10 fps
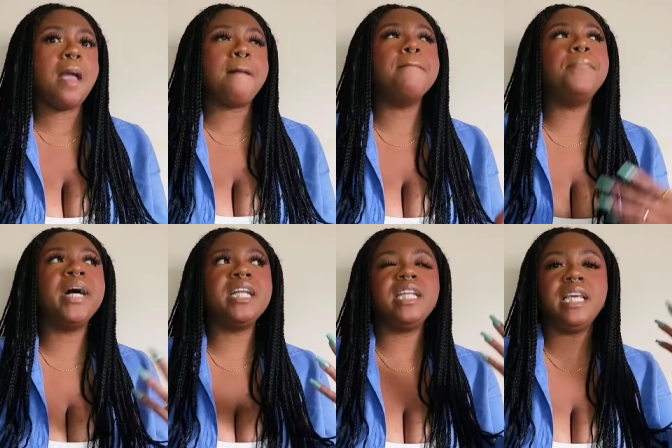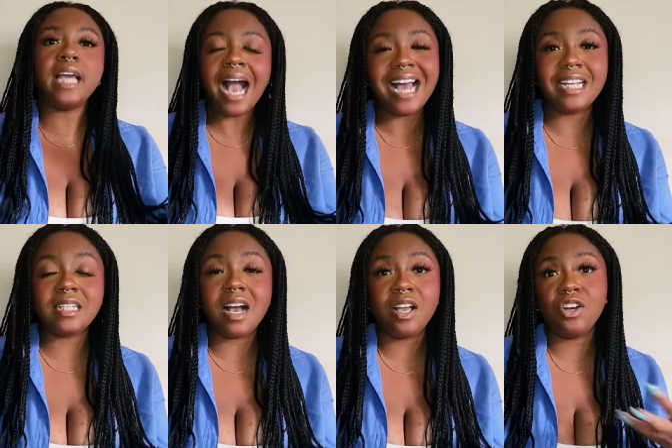but he had his
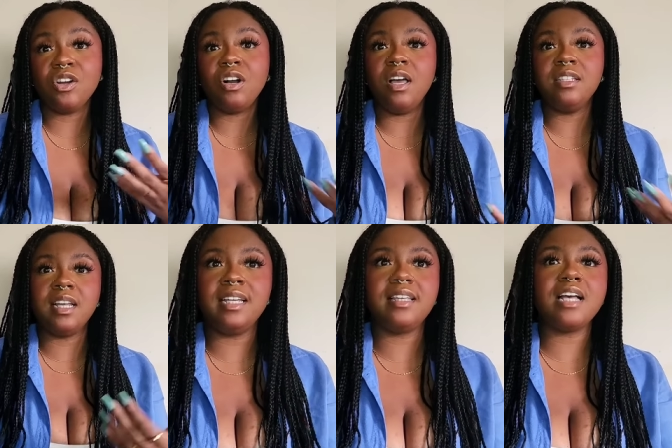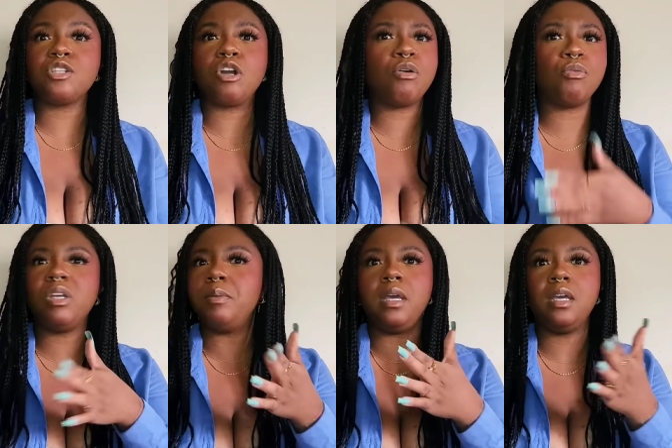eye on her all night. That's
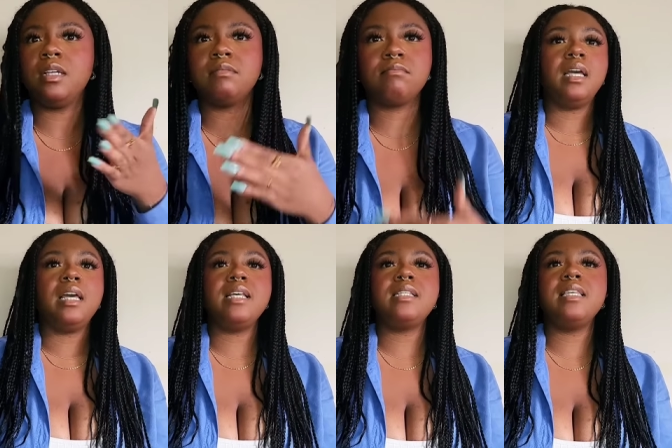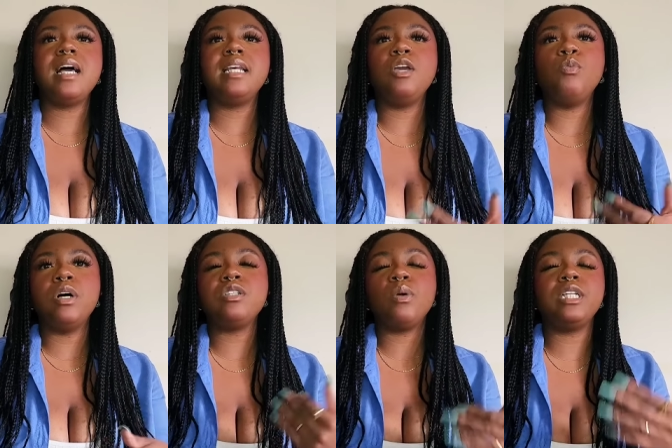creepy. He said that he
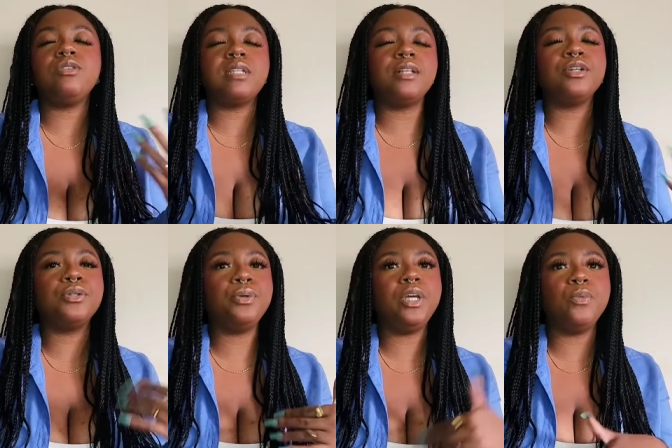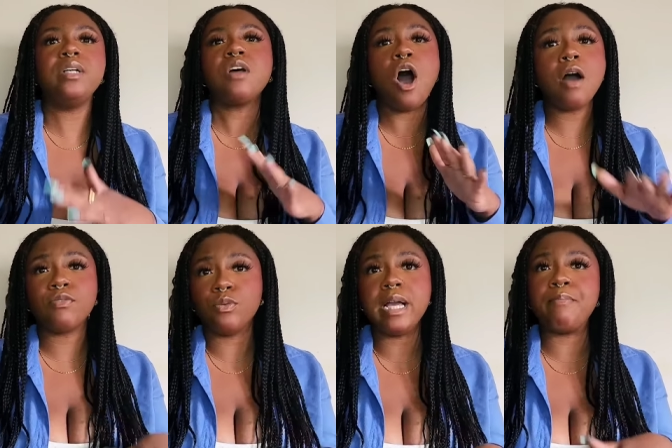was going to tell her who he was off
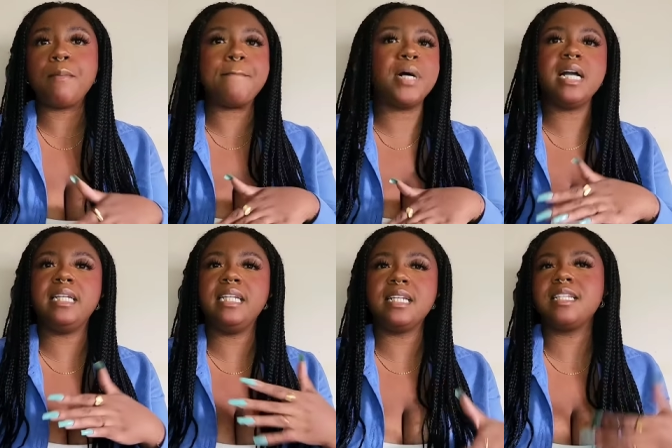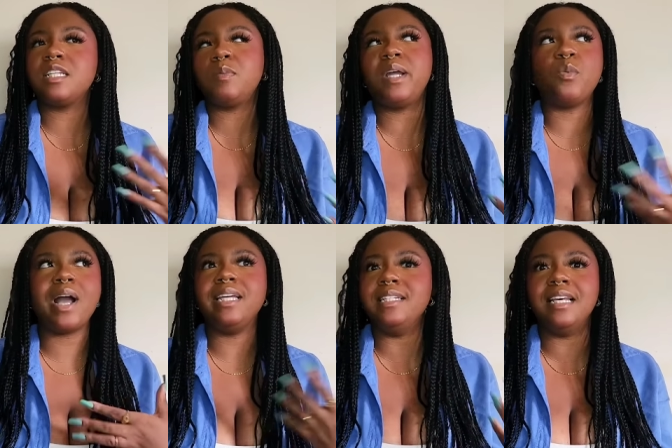rip, but he doesn't explain why
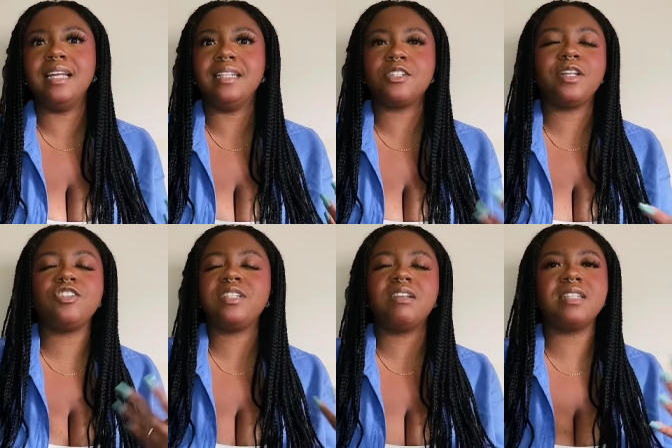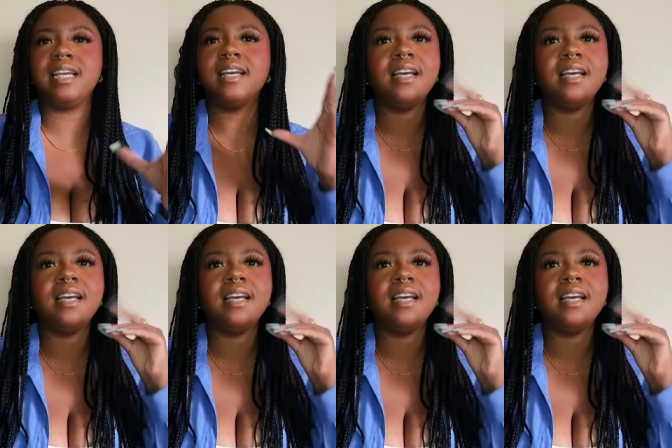he didn't. So that just sounds like